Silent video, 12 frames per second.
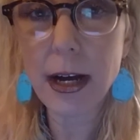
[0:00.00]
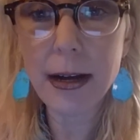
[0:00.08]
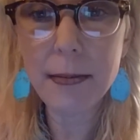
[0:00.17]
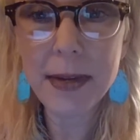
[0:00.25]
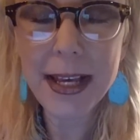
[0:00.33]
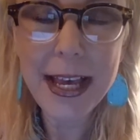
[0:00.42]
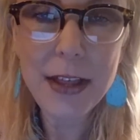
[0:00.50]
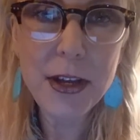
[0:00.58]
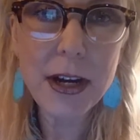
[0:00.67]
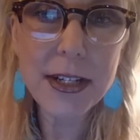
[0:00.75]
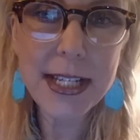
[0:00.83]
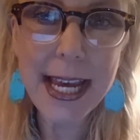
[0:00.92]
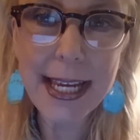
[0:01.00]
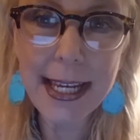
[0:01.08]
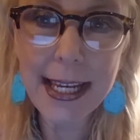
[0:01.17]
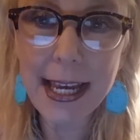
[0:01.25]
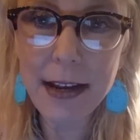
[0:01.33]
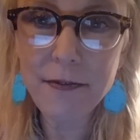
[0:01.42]
Um, they're
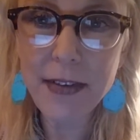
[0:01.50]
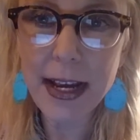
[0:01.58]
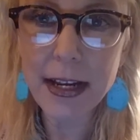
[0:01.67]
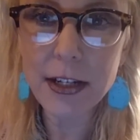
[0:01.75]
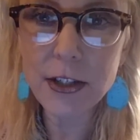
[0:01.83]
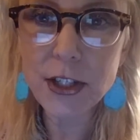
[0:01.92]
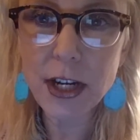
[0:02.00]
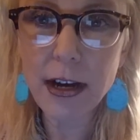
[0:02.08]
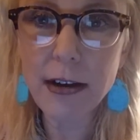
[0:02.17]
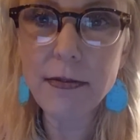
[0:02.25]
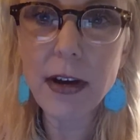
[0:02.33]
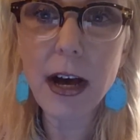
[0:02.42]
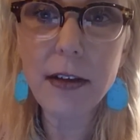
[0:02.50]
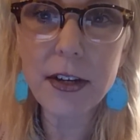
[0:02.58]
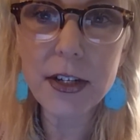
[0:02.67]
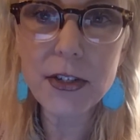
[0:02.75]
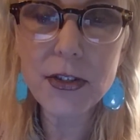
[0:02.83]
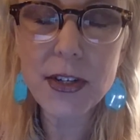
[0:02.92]
taking advantage of
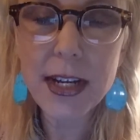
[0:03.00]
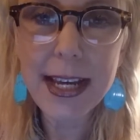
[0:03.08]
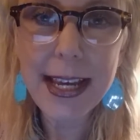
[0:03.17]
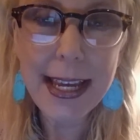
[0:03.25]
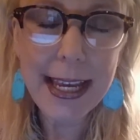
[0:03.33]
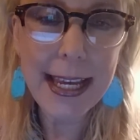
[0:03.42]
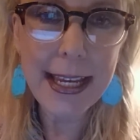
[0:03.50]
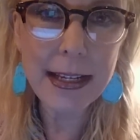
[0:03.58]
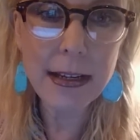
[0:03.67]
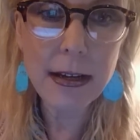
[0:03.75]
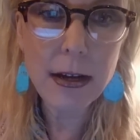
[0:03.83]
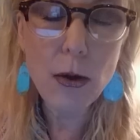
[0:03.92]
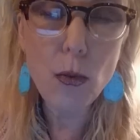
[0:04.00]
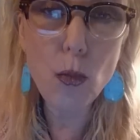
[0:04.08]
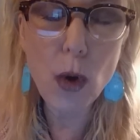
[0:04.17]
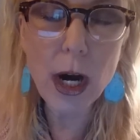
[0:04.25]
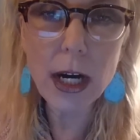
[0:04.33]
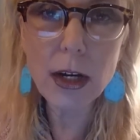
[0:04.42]
others in
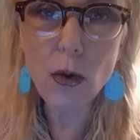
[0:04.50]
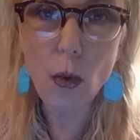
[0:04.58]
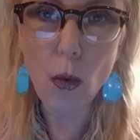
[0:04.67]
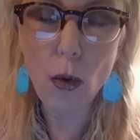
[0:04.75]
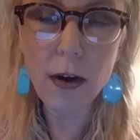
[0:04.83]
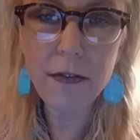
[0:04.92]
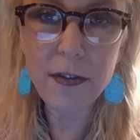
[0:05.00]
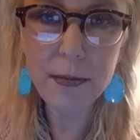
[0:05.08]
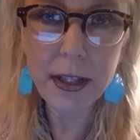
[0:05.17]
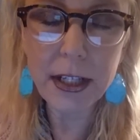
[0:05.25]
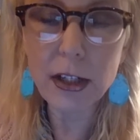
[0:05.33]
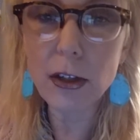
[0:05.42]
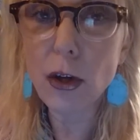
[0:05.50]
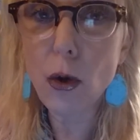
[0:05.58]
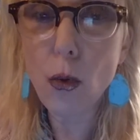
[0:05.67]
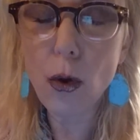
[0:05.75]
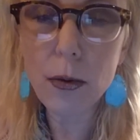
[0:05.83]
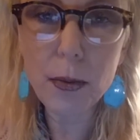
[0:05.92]
work or familial
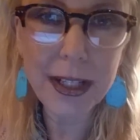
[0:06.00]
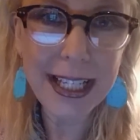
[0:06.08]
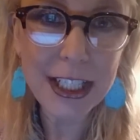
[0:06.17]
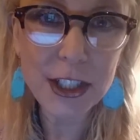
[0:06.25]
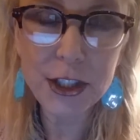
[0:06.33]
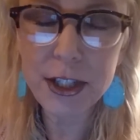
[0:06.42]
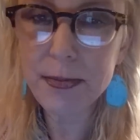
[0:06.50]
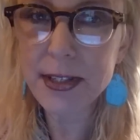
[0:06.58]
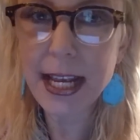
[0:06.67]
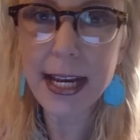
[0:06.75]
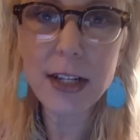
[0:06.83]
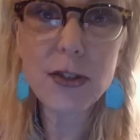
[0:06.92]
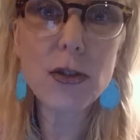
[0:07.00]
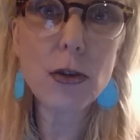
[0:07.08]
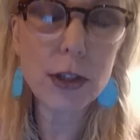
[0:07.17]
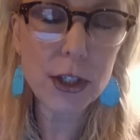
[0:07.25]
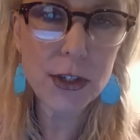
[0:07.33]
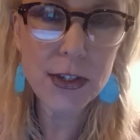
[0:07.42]
or relationship settings,
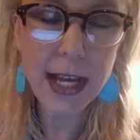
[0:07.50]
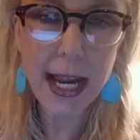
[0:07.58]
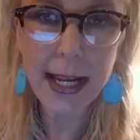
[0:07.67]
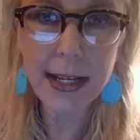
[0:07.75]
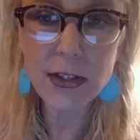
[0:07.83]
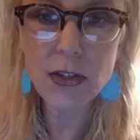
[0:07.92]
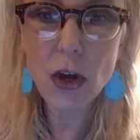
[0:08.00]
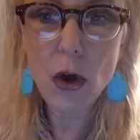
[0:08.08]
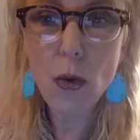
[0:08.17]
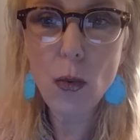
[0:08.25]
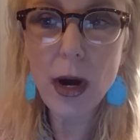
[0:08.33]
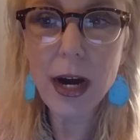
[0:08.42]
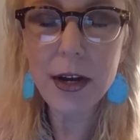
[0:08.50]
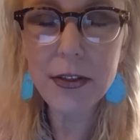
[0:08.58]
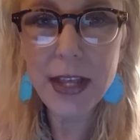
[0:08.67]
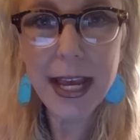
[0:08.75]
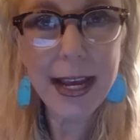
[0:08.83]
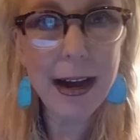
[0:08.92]
social settings, where
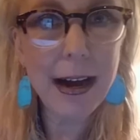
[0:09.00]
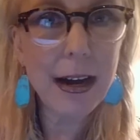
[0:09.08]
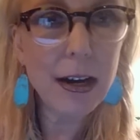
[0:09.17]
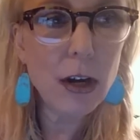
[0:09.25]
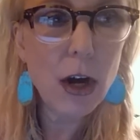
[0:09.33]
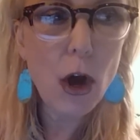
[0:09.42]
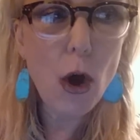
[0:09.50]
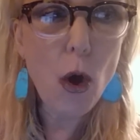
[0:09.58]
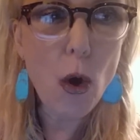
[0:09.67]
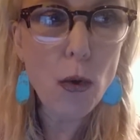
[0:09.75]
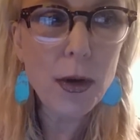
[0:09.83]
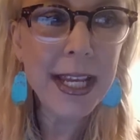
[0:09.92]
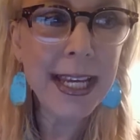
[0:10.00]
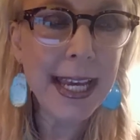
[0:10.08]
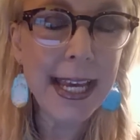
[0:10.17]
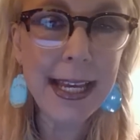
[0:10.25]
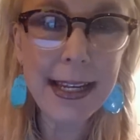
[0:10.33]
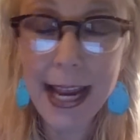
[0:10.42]
they are honing
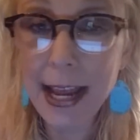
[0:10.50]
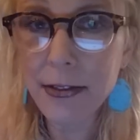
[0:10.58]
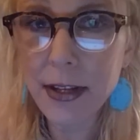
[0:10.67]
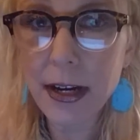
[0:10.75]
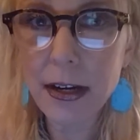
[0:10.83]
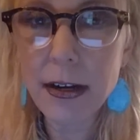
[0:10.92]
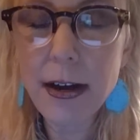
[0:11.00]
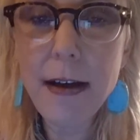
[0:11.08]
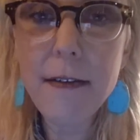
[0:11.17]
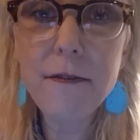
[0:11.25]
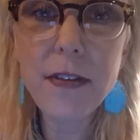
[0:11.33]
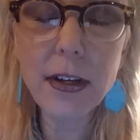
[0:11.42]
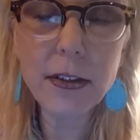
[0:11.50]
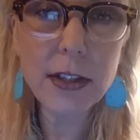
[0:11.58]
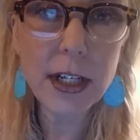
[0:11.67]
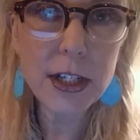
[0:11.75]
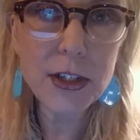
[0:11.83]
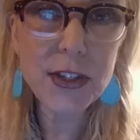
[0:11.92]
in and their
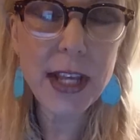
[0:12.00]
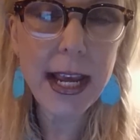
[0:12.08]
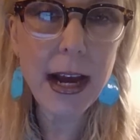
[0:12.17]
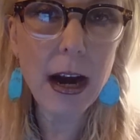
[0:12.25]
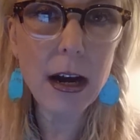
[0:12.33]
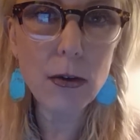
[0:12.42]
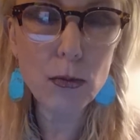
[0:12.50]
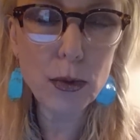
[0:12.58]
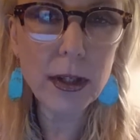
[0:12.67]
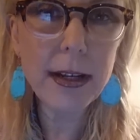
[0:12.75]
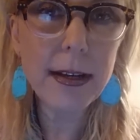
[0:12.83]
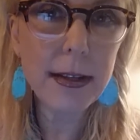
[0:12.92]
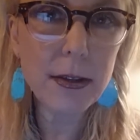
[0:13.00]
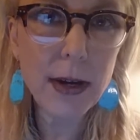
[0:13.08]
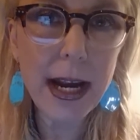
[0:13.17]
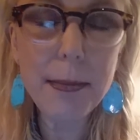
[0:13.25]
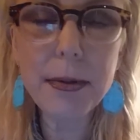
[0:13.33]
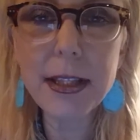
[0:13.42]
filters, they are really,
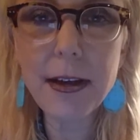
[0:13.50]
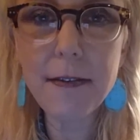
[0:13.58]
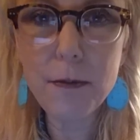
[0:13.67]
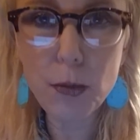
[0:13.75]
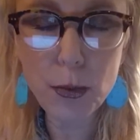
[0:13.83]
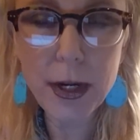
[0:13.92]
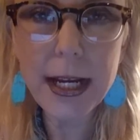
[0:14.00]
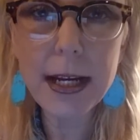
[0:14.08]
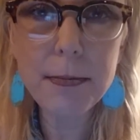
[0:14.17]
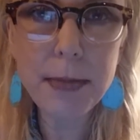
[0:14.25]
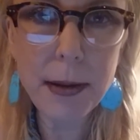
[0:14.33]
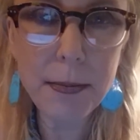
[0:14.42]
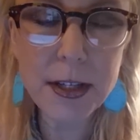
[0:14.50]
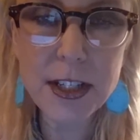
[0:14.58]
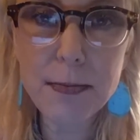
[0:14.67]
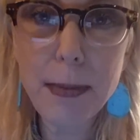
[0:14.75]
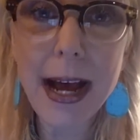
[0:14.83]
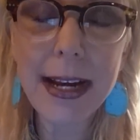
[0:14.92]
they're able to read
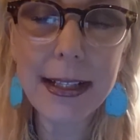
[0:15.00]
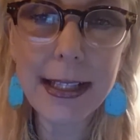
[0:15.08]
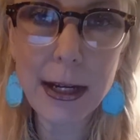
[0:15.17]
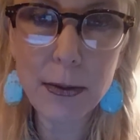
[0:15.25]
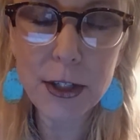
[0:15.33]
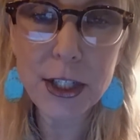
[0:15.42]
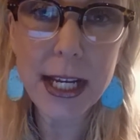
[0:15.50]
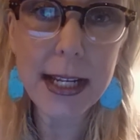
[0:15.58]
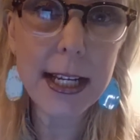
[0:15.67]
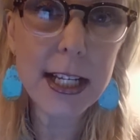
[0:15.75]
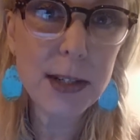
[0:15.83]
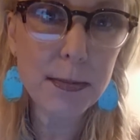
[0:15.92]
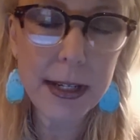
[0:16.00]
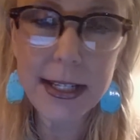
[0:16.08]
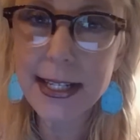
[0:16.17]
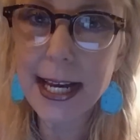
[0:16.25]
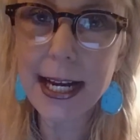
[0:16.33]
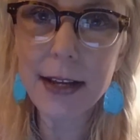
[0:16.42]
people's body language in a split
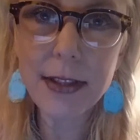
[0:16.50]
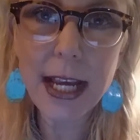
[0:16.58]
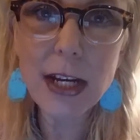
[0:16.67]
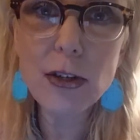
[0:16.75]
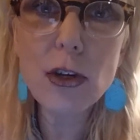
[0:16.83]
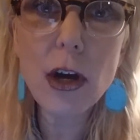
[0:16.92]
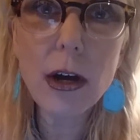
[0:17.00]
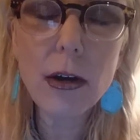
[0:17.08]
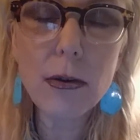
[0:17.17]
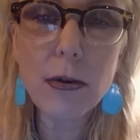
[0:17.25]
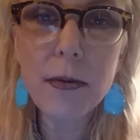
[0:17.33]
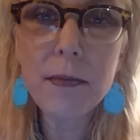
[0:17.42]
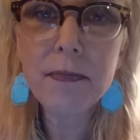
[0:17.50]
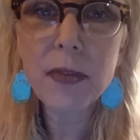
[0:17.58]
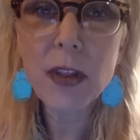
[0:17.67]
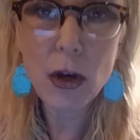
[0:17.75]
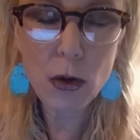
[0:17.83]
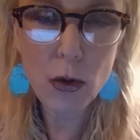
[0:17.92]
second. They know
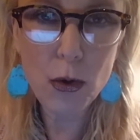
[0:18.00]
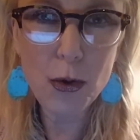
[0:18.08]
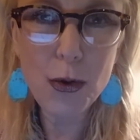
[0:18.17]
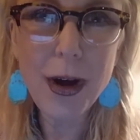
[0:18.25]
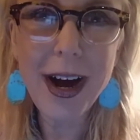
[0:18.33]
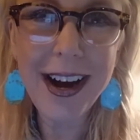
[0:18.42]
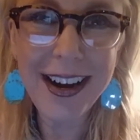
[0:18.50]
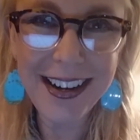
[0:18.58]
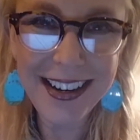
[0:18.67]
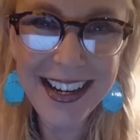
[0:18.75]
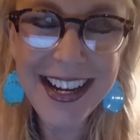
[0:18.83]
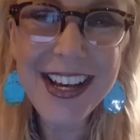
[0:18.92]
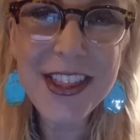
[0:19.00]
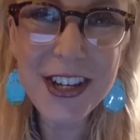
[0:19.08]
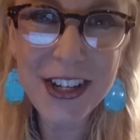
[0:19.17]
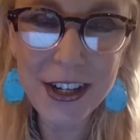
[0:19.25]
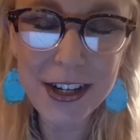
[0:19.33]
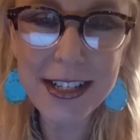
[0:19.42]
who are the
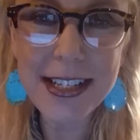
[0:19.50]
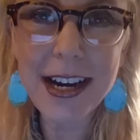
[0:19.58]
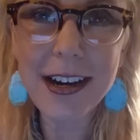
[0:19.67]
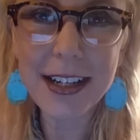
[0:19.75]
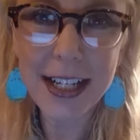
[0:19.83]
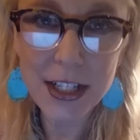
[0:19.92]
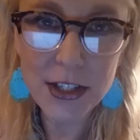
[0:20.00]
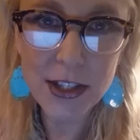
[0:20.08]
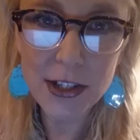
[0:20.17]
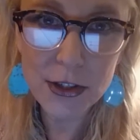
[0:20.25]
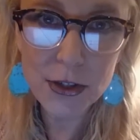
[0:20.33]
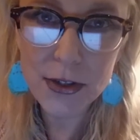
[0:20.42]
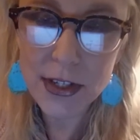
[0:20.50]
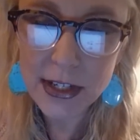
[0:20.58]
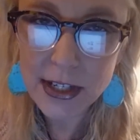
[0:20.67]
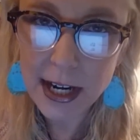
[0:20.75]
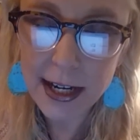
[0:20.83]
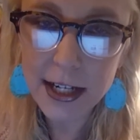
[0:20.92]
good targets, the juicy
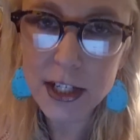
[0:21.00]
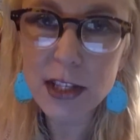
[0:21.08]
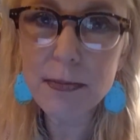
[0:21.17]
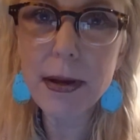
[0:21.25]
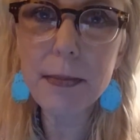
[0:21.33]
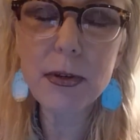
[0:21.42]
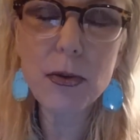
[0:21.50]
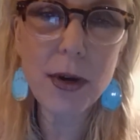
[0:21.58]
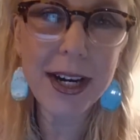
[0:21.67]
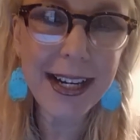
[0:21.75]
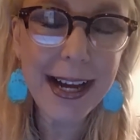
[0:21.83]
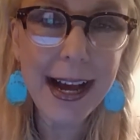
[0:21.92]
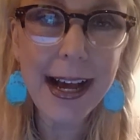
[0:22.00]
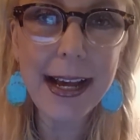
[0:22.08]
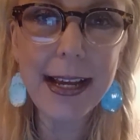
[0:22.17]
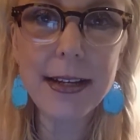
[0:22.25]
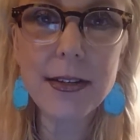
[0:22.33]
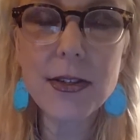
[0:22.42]
targets, the people who are
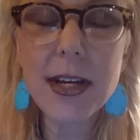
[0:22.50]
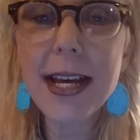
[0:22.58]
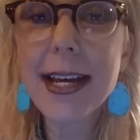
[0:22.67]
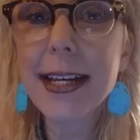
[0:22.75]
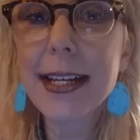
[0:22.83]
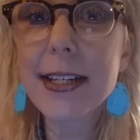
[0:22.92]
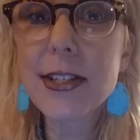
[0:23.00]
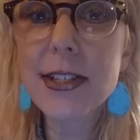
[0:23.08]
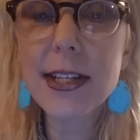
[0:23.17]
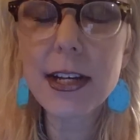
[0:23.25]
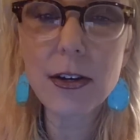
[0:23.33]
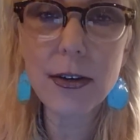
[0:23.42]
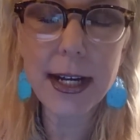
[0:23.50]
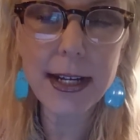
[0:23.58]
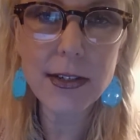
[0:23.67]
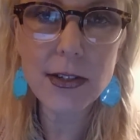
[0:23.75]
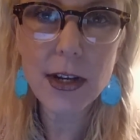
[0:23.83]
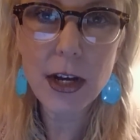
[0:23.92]
kind,
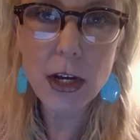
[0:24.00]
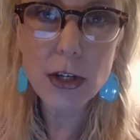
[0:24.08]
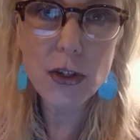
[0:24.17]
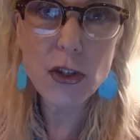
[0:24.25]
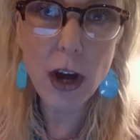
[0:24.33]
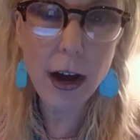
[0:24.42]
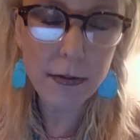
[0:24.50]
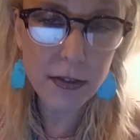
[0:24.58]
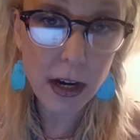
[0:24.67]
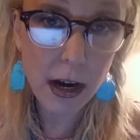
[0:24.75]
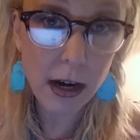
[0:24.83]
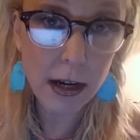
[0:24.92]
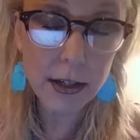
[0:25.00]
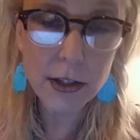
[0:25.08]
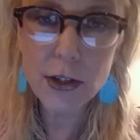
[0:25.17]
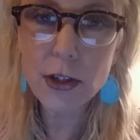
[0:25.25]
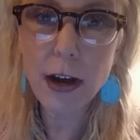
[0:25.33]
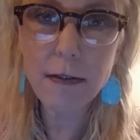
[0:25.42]
considerate, soft
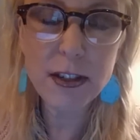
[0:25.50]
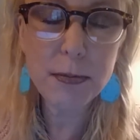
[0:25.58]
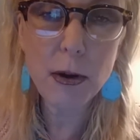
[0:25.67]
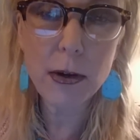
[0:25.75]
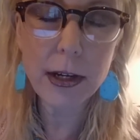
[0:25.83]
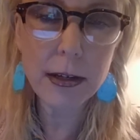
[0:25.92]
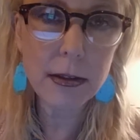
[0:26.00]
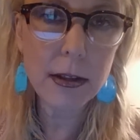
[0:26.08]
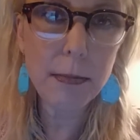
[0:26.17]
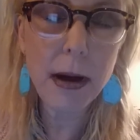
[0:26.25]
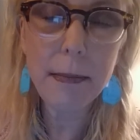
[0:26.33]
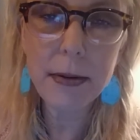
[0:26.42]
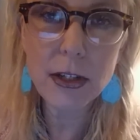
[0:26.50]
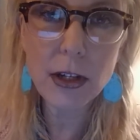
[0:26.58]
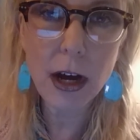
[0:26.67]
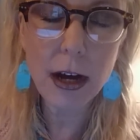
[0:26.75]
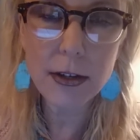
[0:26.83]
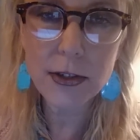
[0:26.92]
heart, soft spoken, the puppy
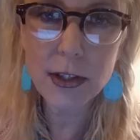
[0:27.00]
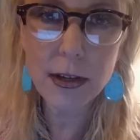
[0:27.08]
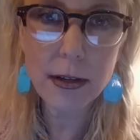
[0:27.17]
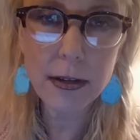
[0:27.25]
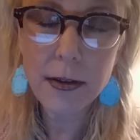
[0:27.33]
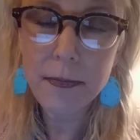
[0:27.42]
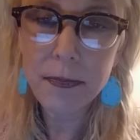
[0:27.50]
dogs, the